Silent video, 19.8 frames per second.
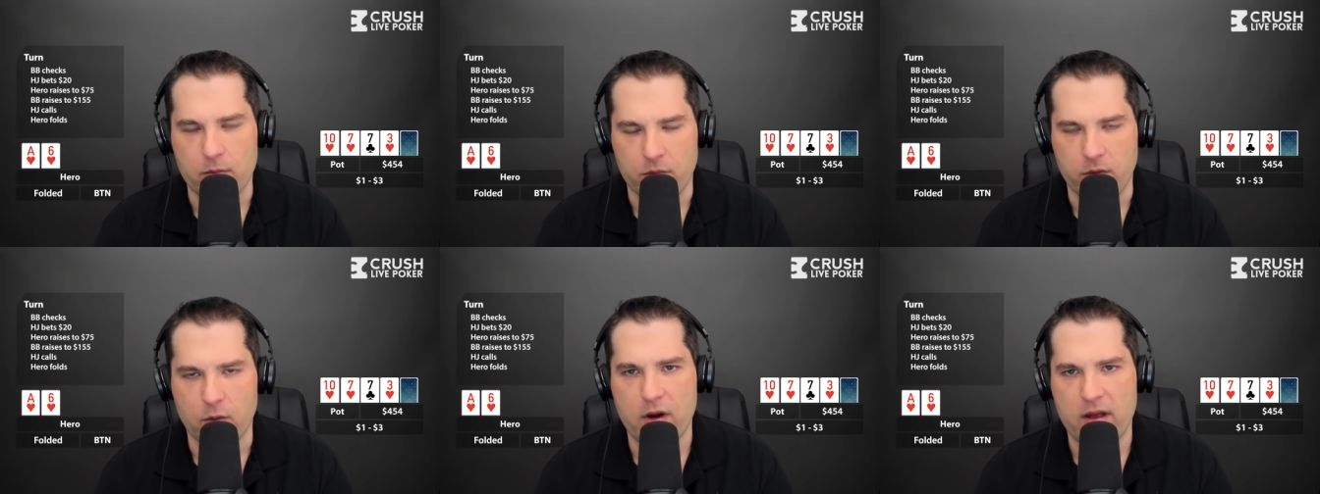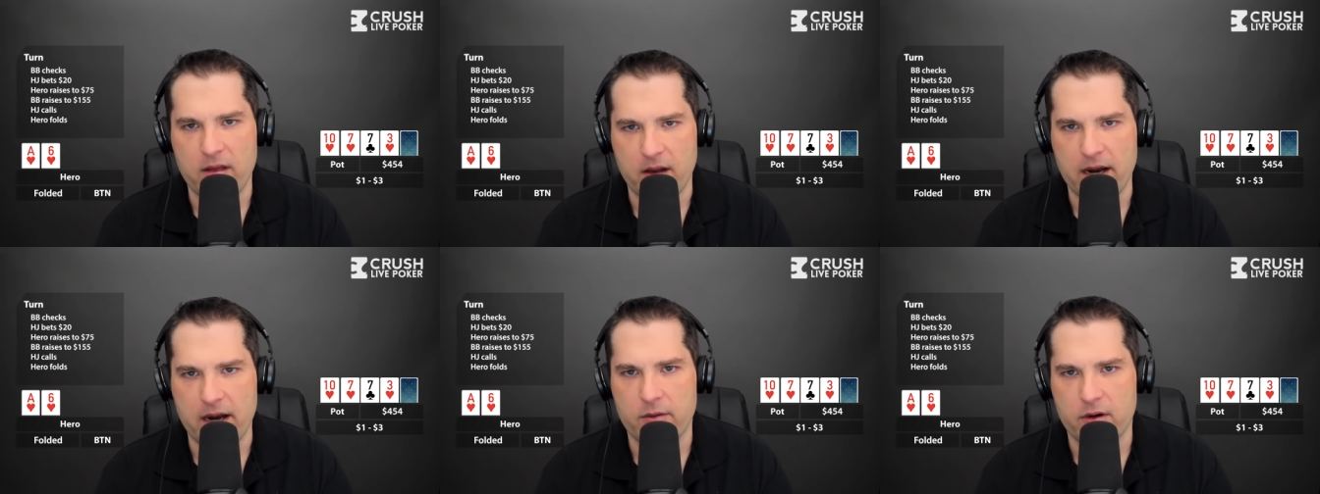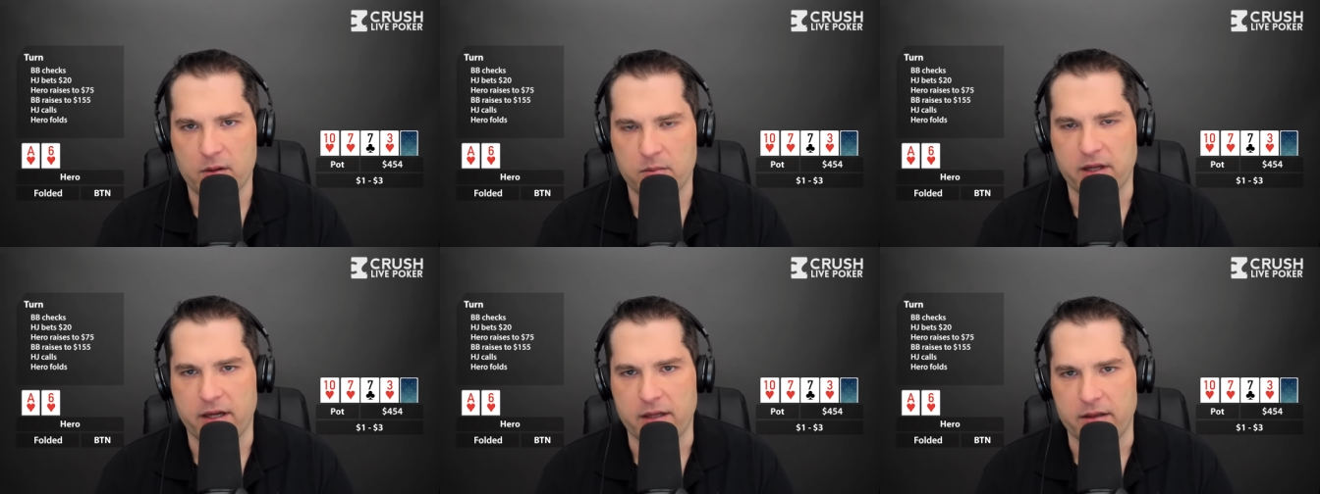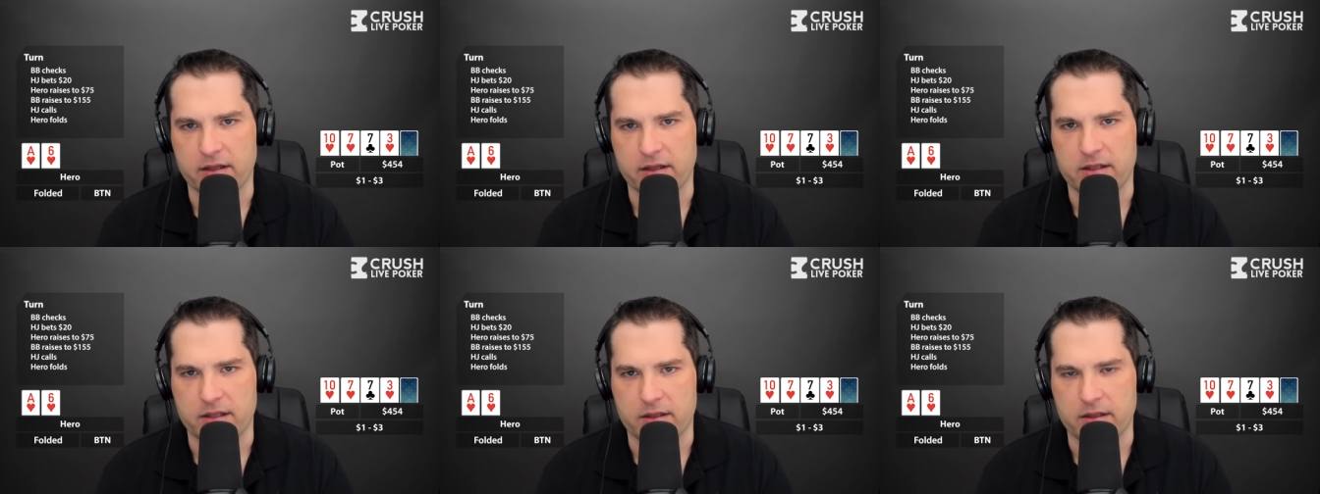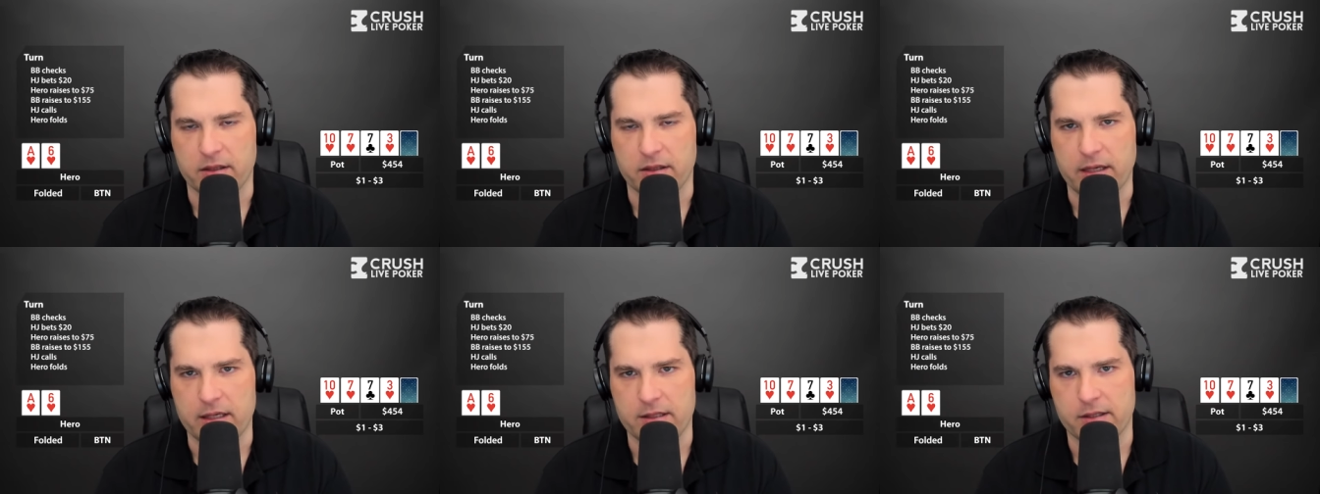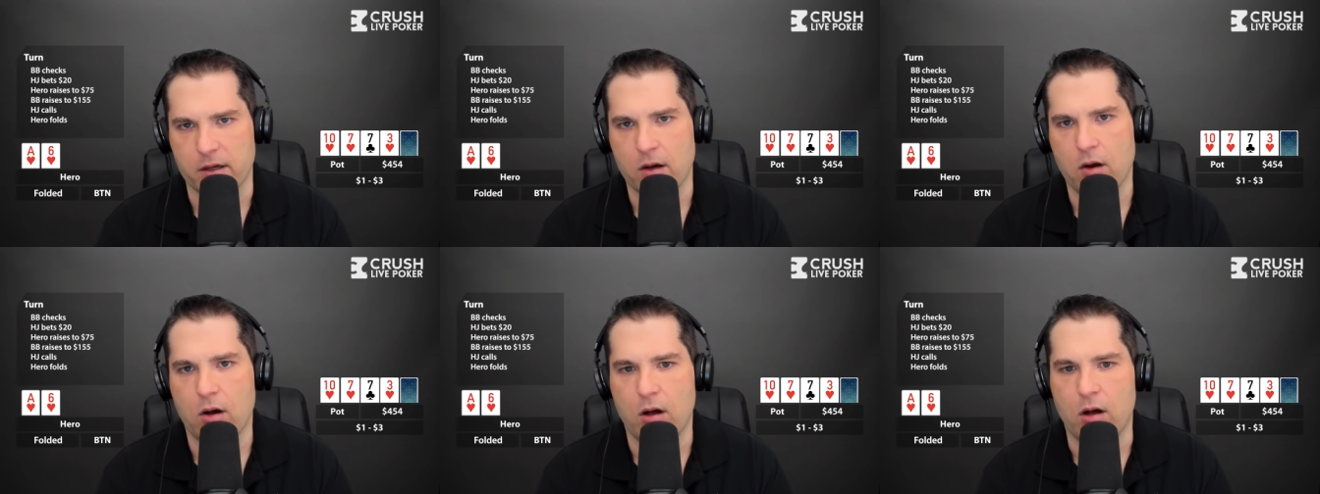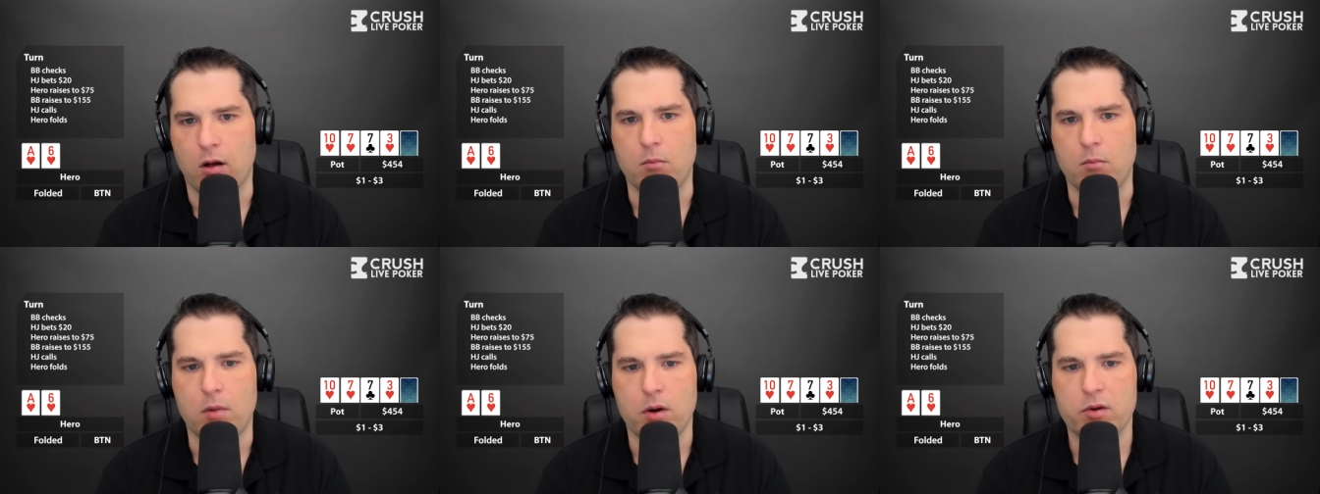the way that I would have played this as a
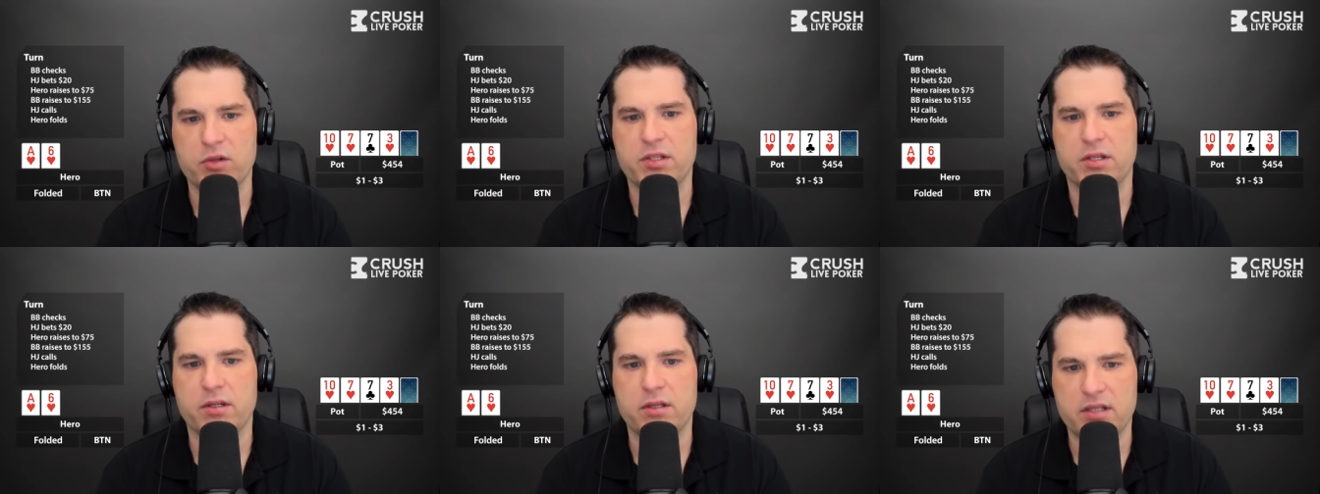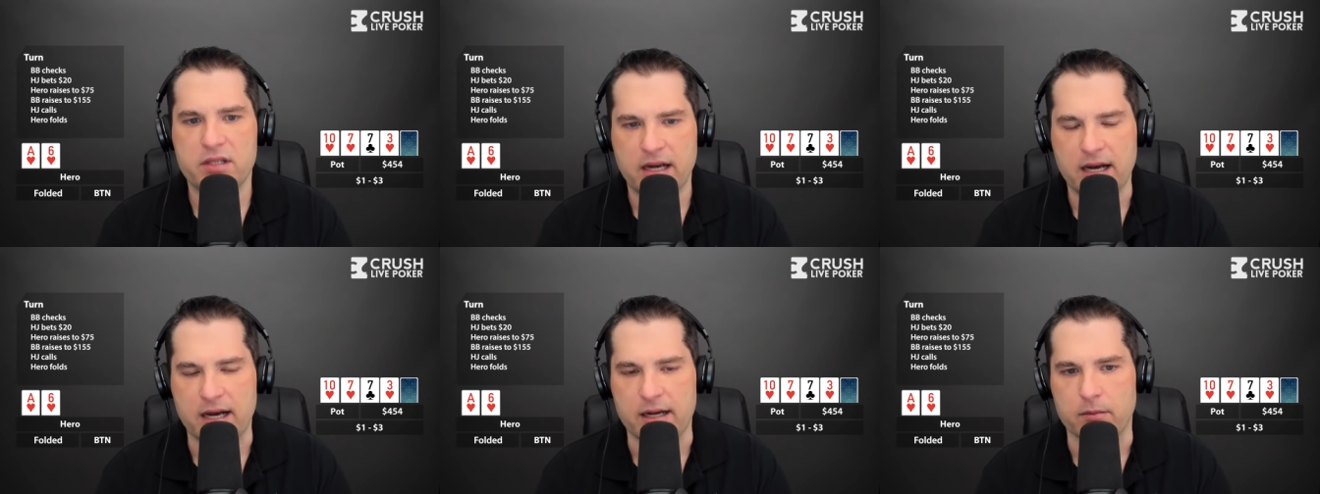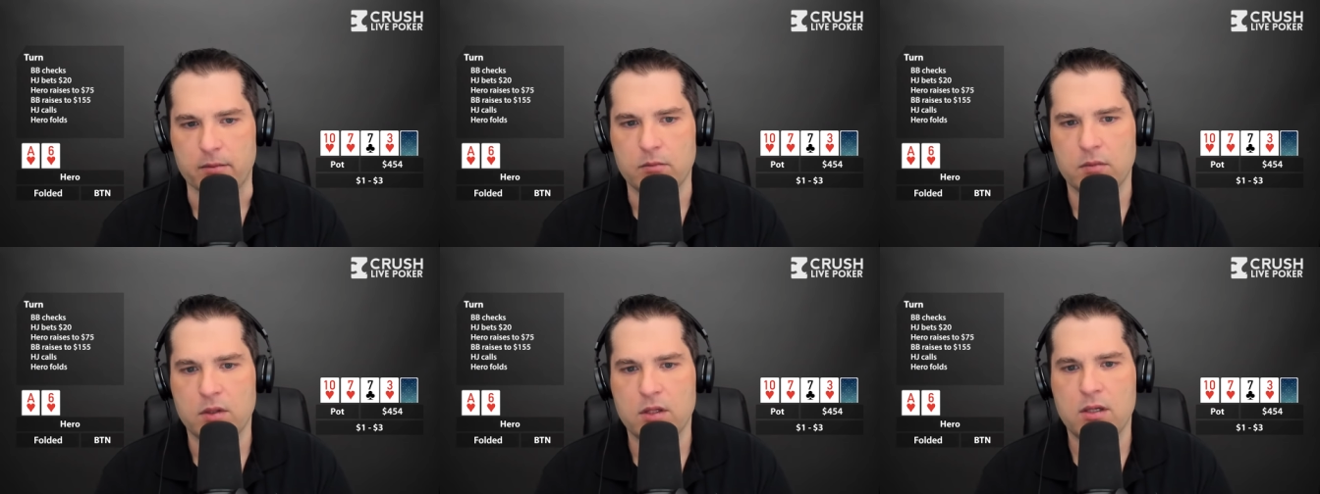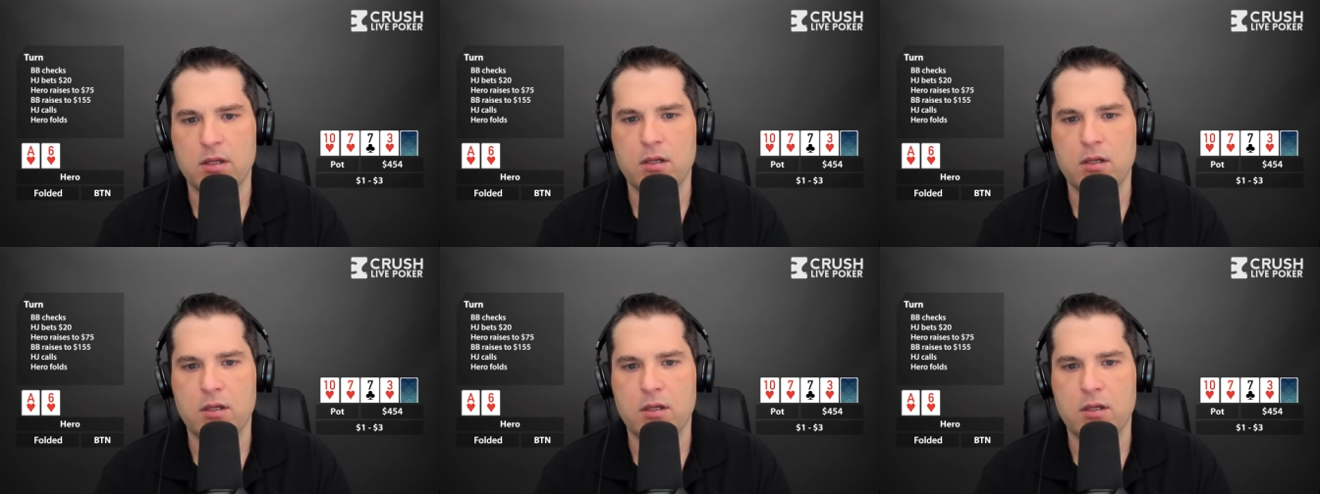call, most of the time,